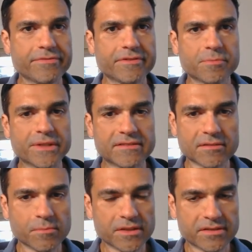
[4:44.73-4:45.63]
It's pretty
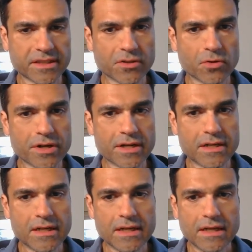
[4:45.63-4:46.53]
simplistic code.
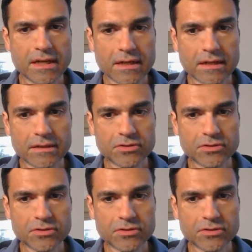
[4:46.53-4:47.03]
So